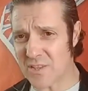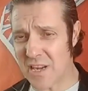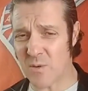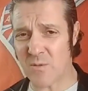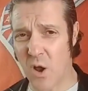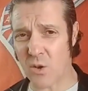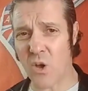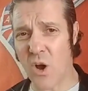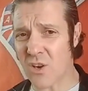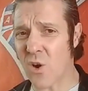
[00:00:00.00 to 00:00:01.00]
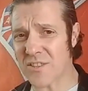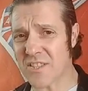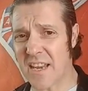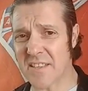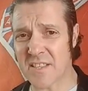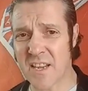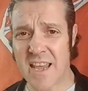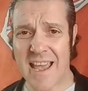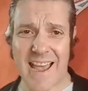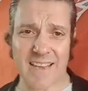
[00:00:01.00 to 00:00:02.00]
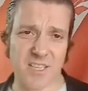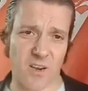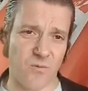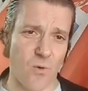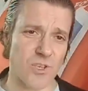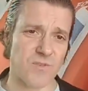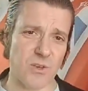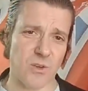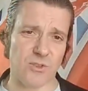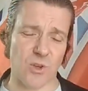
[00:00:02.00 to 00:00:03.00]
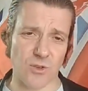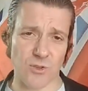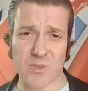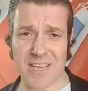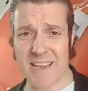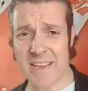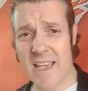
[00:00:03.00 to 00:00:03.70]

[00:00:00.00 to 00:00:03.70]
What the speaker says: And we've got a lot of content at aforceforgood.uk,